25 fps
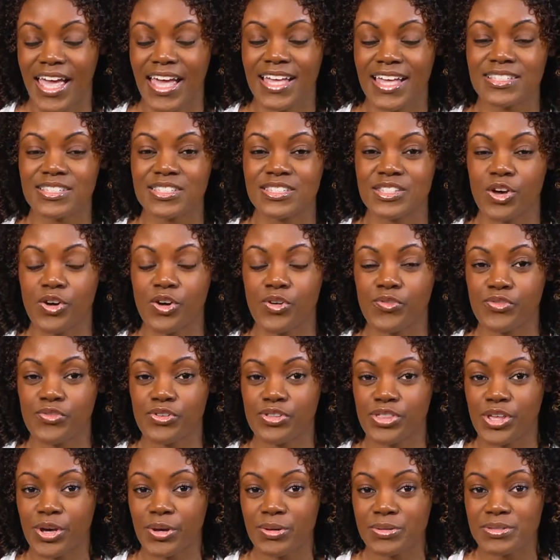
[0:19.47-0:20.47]
And so for
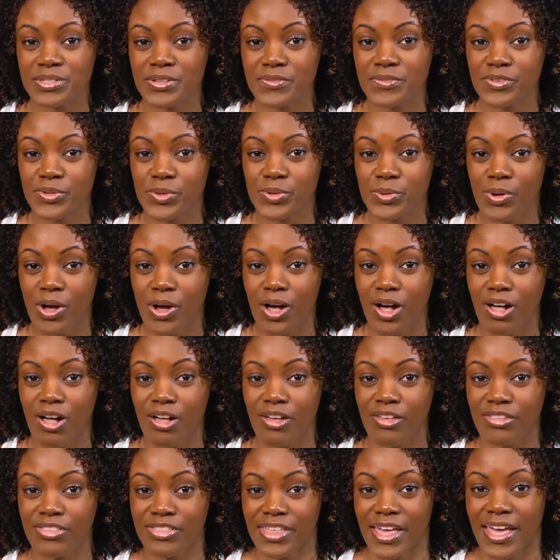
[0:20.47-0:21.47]
those of you
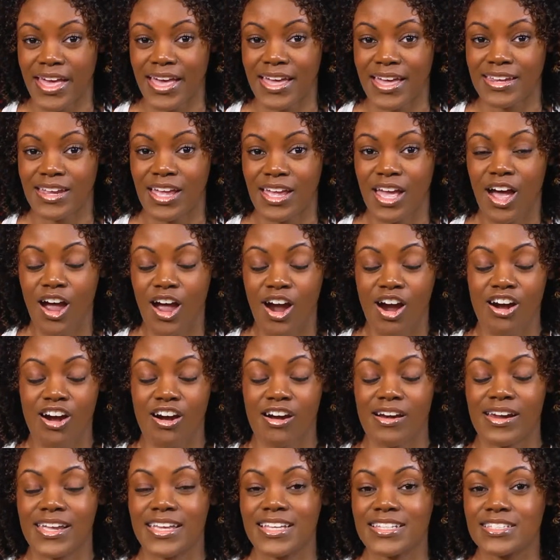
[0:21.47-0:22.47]
all that
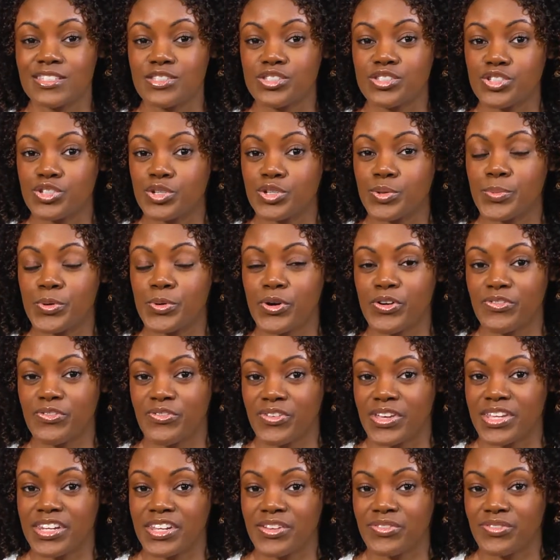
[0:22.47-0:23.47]
are into
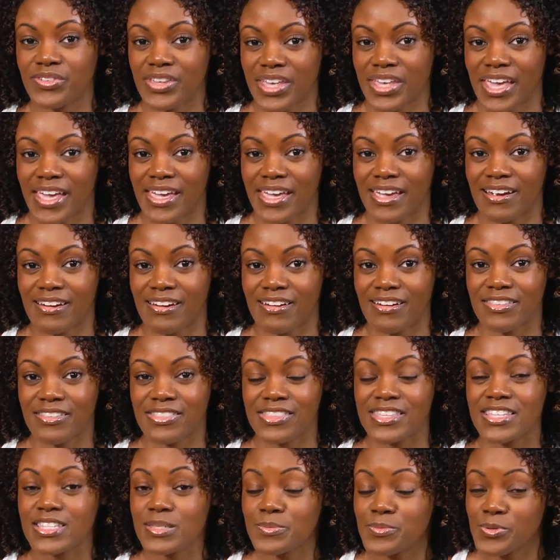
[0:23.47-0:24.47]
preventive care,
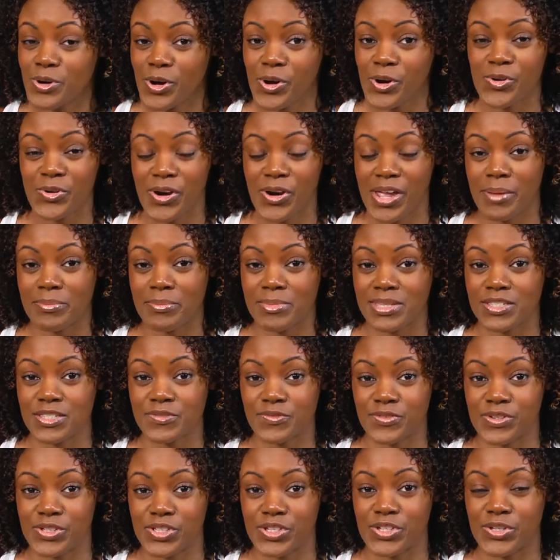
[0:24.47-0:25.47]
this program is
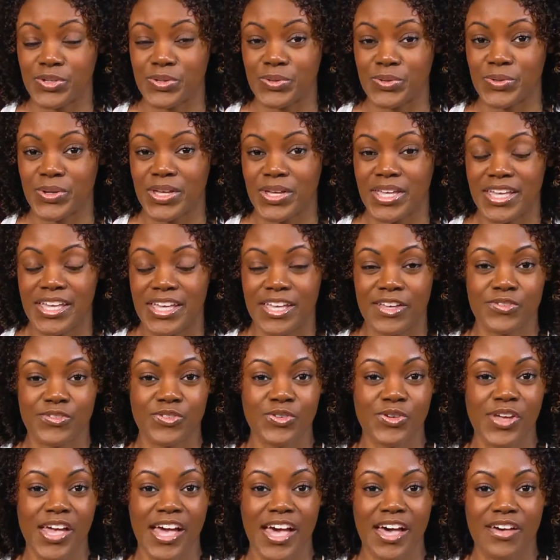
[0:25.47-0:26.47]
for you. If
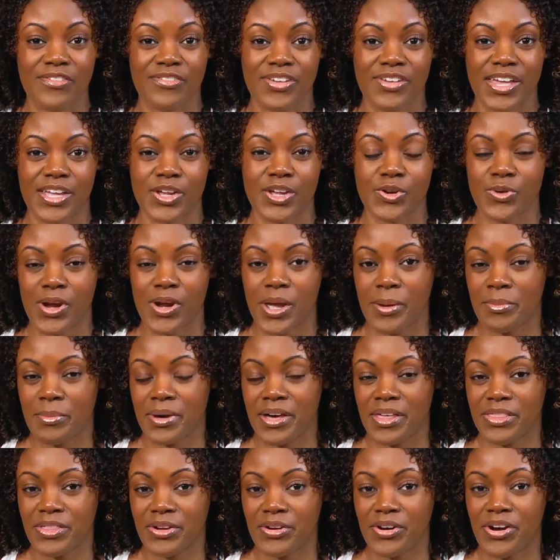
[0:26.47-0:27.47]
you have a
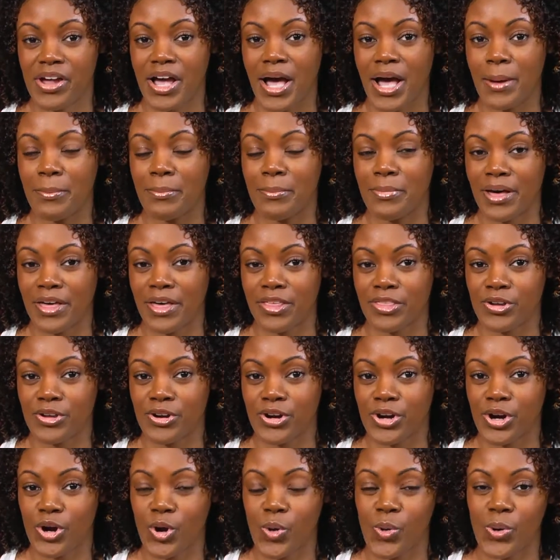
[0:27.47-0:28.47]
grandmother, a
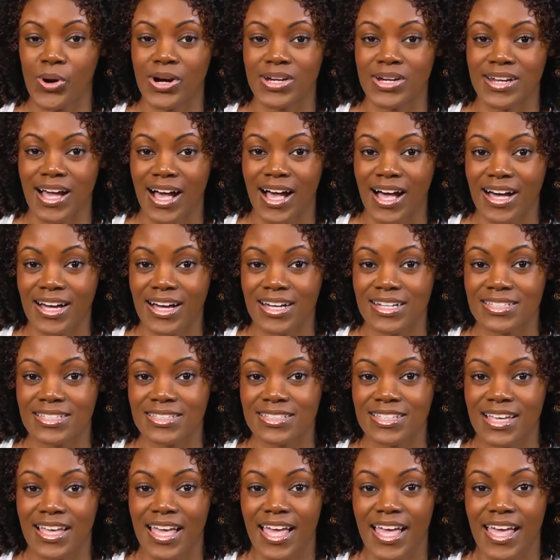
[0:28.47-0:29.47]
mother, or an
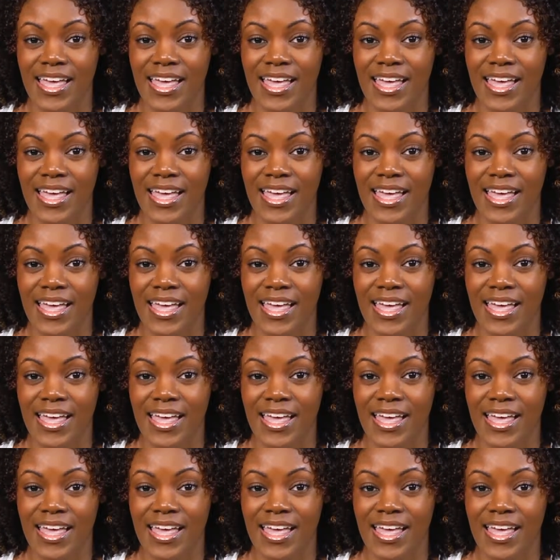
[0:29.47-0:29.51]
aunt